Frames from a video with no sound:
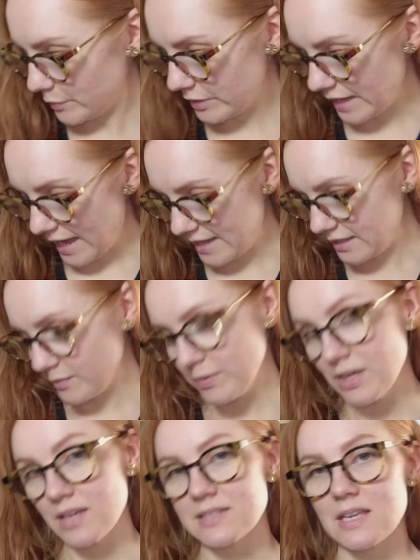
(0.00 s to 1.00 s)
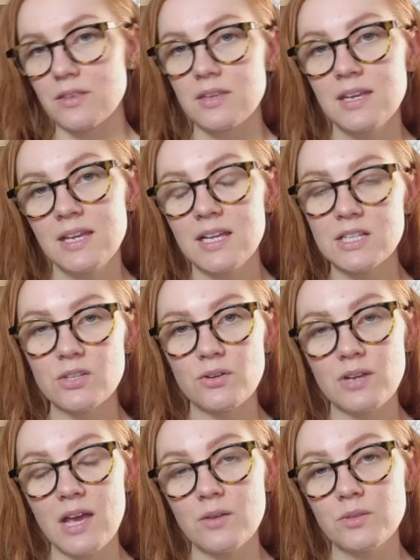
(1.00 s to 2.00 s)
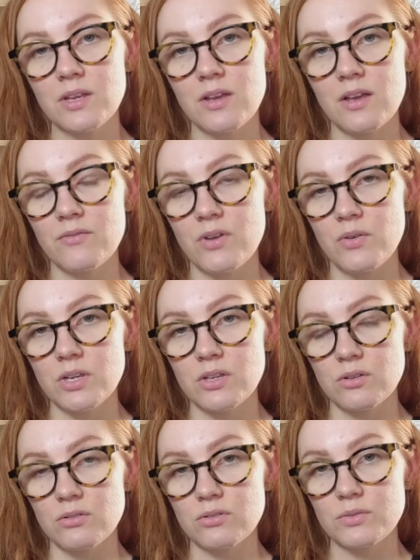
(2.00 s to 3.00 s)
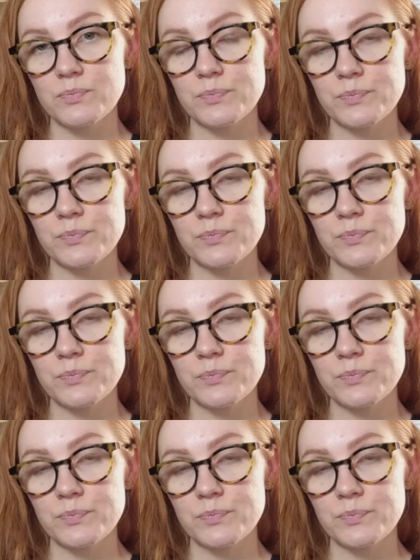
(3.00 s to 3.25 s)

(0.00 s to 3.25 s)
plan, because it turned out a very good